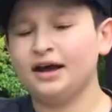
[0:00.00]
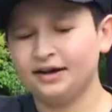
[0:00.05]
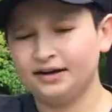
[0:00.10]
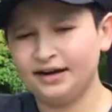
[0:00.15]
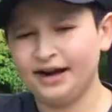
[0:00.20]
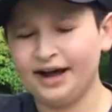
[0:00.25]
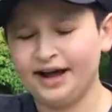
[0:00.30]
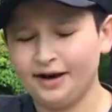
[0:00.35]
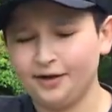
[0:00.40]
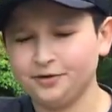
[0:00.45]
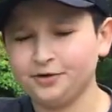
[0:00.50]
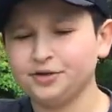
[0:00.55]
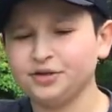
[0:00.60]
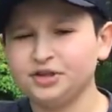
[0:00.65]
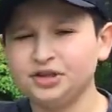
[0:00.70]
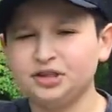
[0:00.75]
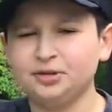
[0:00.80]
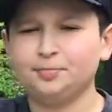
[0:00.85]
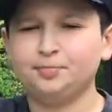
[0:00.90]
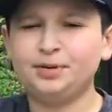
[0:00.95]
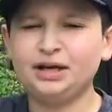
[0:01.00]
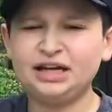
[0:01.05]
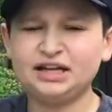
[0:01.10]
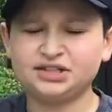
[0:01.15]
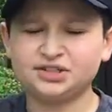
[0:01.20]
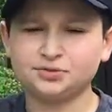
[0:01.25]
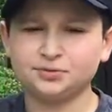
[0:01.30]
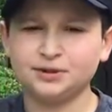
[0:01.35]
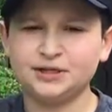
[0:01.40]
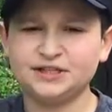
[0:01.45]
And now, the
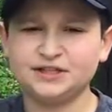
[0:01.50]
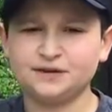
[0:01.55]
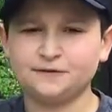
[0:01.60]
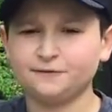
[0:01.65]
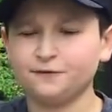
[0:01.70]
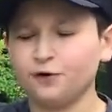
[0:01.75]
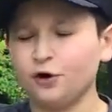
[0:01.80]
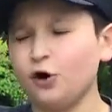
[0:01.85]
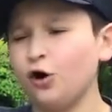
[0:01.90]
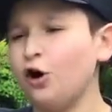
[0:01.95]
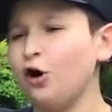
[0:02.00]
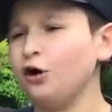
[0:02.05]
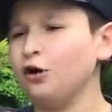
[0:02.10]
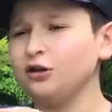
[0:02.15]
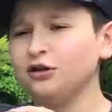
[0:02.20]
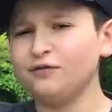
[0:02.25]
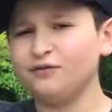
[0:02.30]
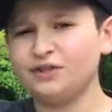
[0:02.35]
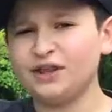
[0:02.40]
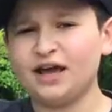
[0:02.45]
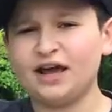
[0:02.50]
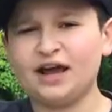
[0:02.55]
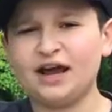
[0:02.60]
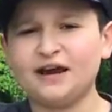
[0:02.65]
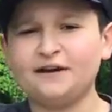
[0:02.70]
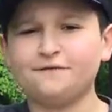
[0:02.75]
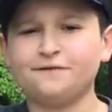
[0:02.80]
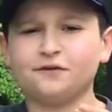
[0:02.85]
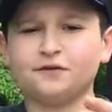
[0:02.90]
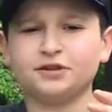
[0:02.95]
biggest reason for all of the
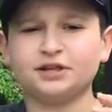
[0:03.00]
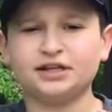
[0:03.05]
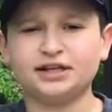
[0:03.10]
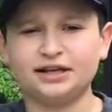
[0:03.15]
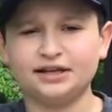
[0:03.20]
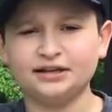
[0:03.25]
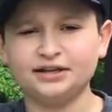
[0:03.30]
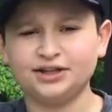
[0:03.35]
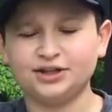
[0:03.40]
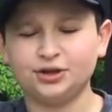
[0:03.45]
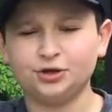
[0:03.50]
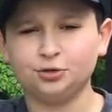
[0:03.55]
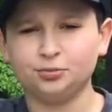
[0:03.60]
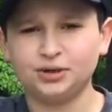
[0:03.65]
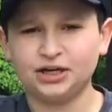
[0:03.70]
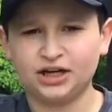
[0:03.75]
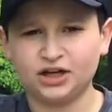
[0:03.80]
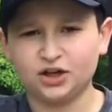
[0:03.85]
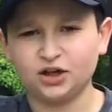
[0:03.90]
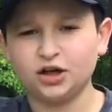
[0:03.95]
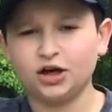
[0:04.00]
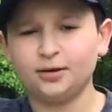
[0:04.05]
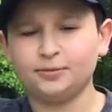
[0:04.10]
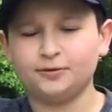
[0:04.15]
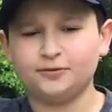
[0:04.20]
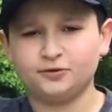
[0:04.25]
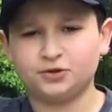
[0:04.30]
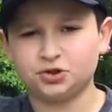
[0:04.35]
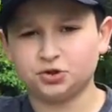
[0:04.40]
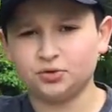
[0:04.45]
hate for the inhuman glob
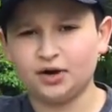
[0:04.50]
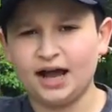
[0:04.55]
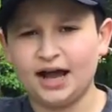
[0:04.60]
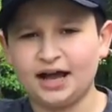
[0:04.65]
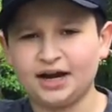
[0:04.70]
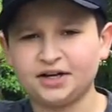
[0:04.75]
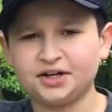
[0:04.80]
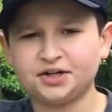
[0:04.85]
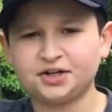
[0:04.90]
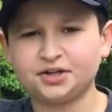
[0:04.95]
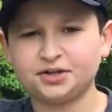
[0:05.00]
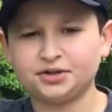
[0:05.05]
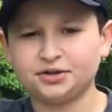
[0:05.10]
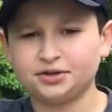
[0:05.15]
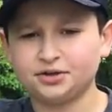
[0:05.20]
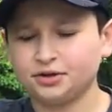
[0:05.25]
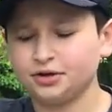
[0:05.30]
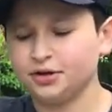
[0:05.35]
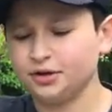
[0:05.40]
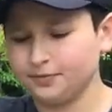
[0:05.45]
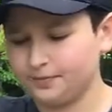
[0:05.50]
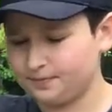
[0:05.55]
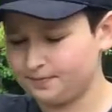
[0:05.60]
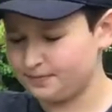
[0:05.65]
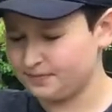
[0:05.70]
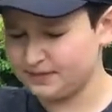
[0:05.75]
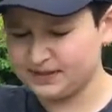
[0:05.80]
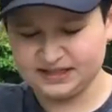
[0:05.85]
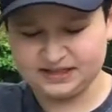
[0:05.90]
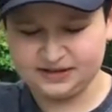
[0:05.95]
of trash— oh,
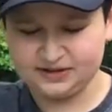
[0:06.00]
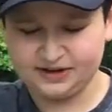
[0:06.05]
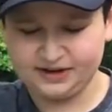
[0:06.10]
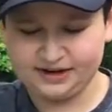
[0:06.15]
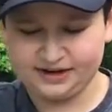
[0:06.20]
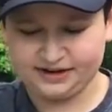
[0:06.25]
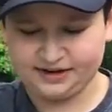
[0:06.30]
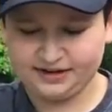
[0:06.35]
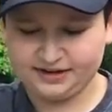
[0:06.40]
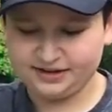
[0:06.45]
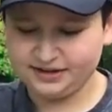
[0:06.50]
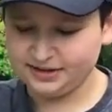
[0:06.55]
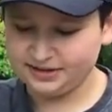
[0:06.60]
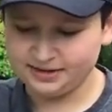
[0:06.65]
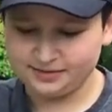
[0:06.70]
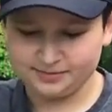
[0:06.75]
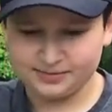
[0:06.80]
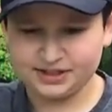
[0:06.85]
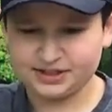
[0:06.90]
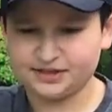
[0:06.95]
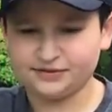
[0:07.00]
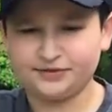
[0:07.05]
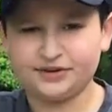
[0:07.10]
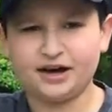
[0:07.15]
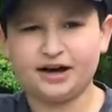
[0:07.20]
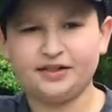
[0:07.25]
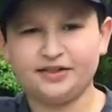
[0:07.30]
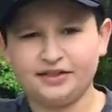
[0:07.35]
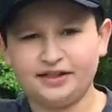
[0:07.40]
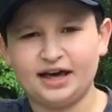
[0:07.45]
sorry, I must have
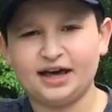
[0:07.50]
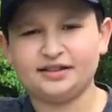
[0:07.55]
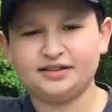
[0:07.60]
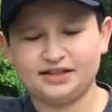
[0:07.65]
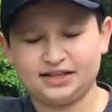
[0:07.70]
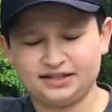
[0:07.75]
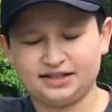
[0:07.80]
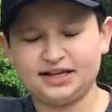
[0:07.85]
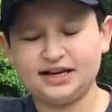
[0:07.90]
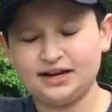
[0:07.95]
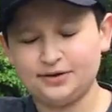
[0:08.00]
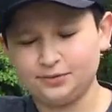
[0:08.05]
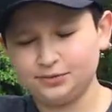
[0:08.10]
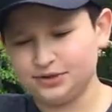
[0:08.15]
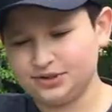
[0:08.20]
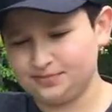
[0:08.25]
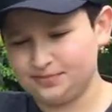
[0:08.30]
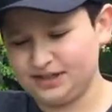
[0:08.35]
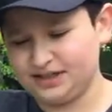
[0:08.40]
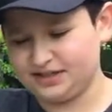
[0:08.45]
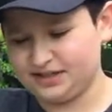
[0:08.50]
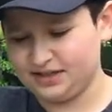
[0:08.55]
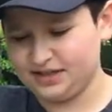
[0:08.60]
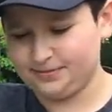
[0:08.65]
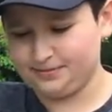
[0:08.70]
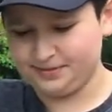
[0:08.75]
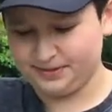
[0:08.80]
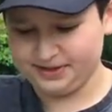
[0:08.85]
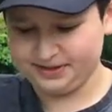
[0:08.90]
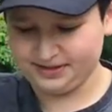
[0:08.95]
gotten that and the sequels mixed
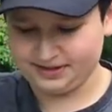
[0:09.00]
up.